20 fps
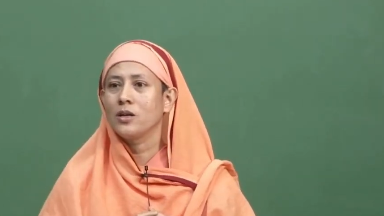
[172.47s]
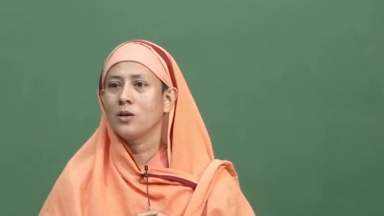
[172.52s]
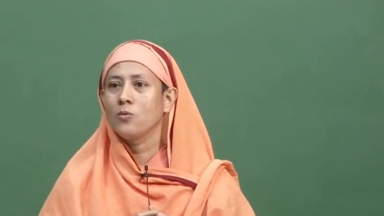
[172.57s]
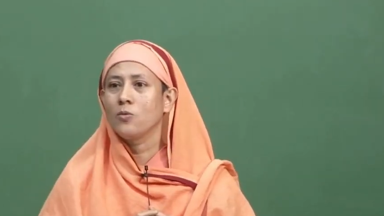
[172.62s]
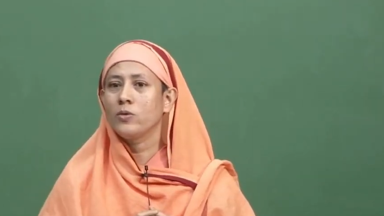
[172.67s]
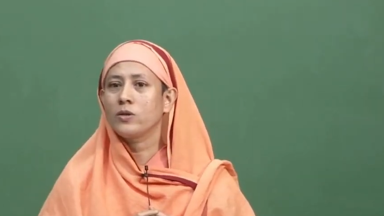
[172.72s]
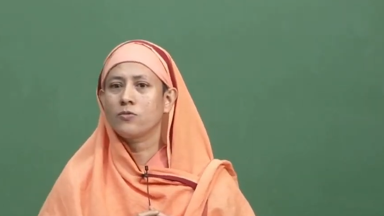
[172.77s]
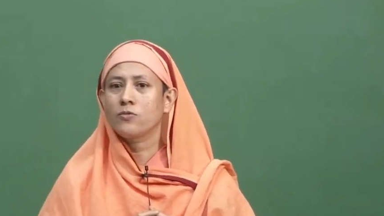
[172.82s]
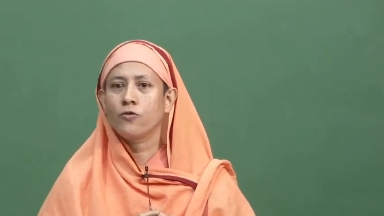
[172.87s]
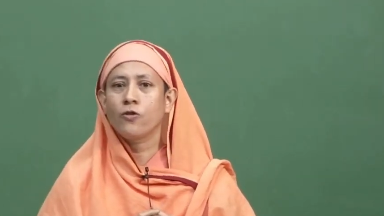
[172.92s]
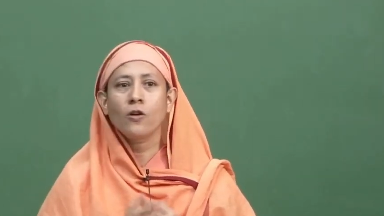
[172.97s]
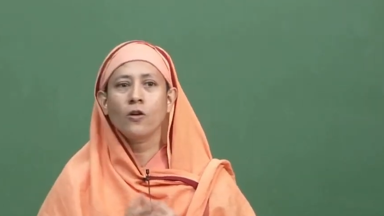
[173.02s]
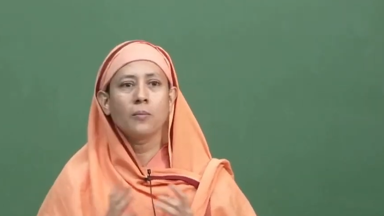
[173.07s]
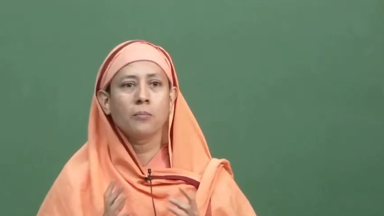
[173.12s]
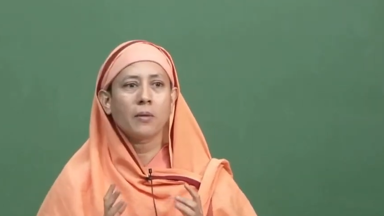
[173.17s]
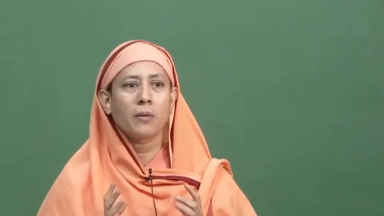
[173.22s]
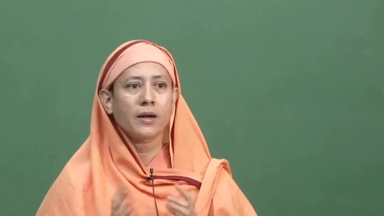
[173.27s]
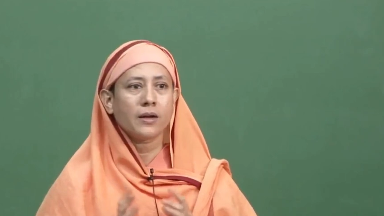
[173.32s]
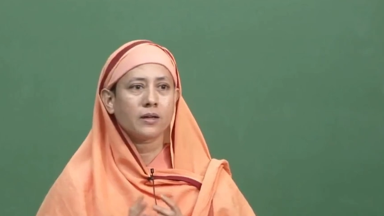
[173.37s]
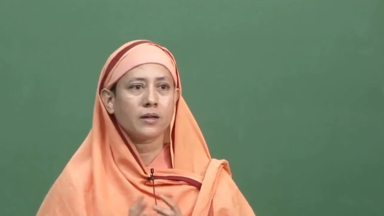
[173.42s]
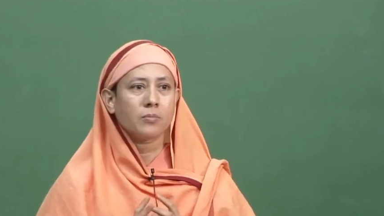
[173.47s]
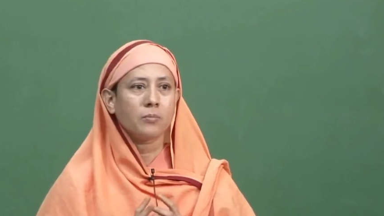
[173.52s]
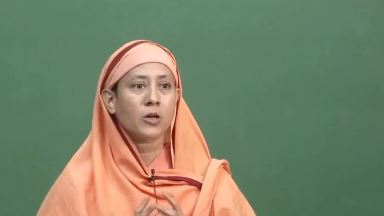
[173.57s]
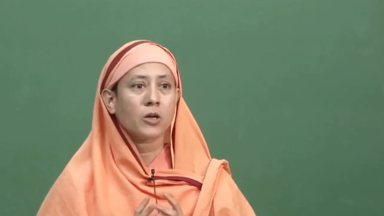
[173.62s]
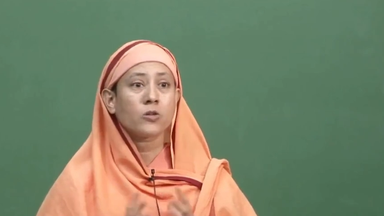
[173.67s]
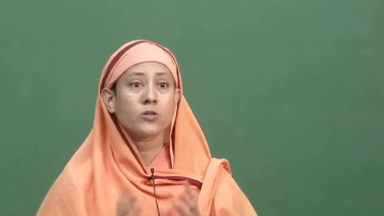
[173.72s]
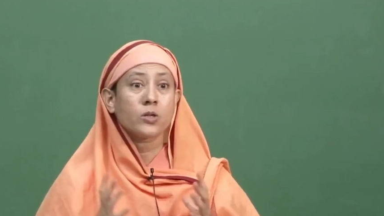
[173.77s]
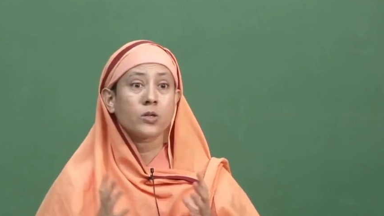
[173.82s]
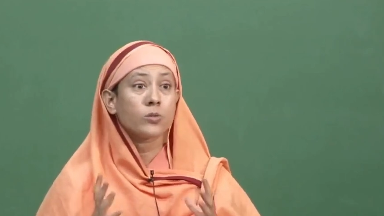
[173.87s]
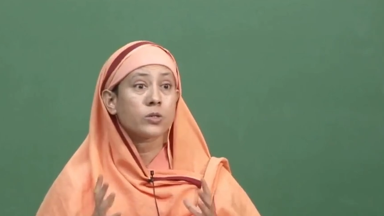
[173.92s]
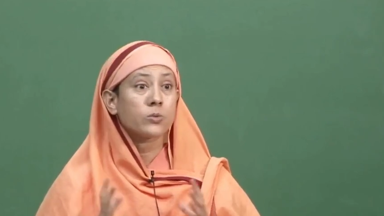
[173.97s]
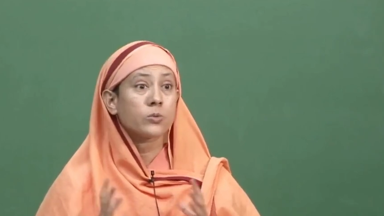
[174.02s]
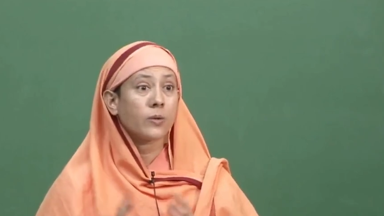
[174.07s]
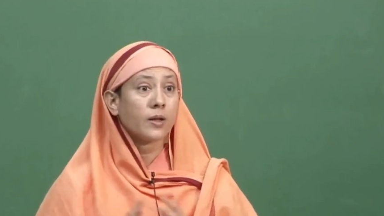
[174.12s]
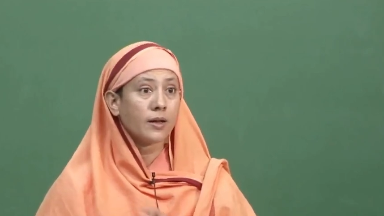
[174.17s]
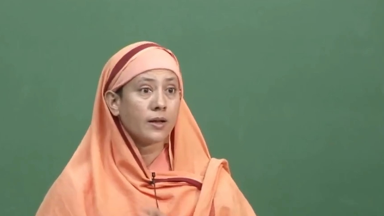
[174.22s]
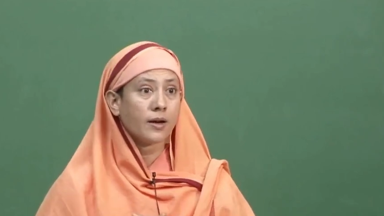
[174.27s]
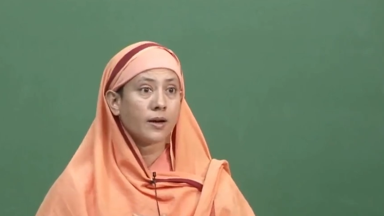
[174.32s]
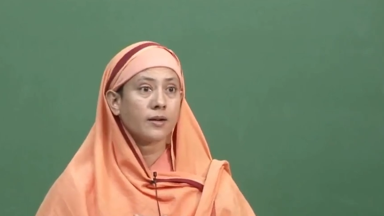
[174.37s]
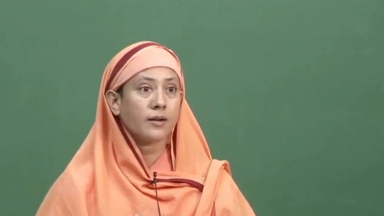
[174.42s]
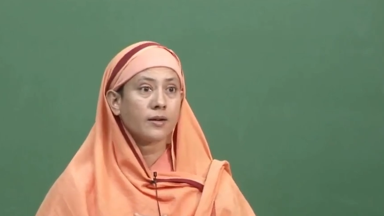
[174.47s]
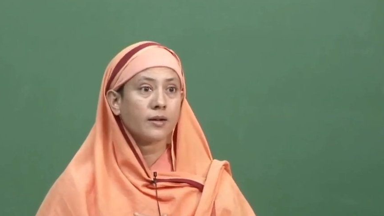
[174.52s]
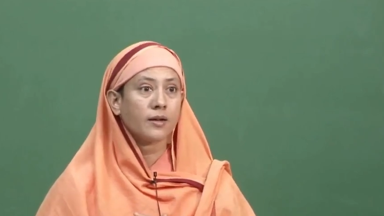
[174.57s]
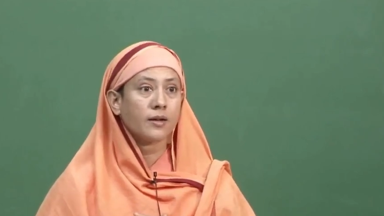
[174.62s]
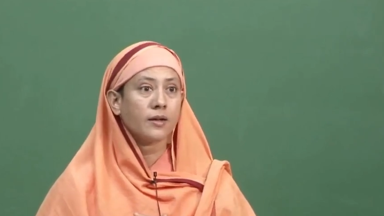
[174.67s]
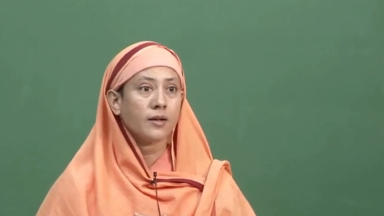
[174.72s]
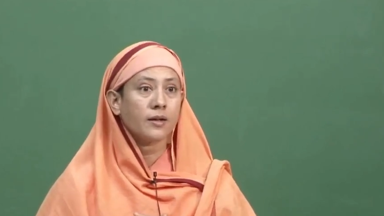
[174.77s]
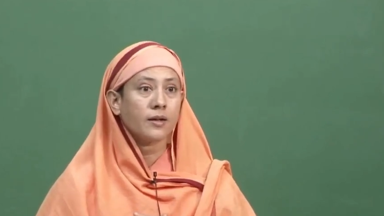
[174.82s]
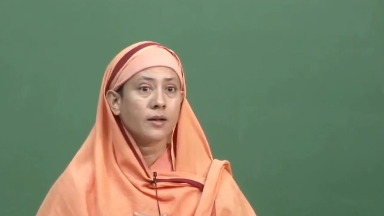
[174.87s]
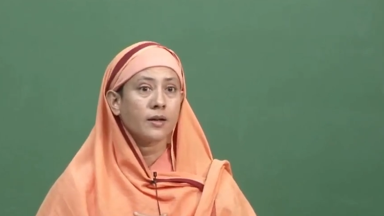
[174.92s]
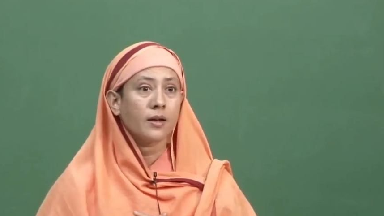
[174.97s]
with full might because he was very hungry,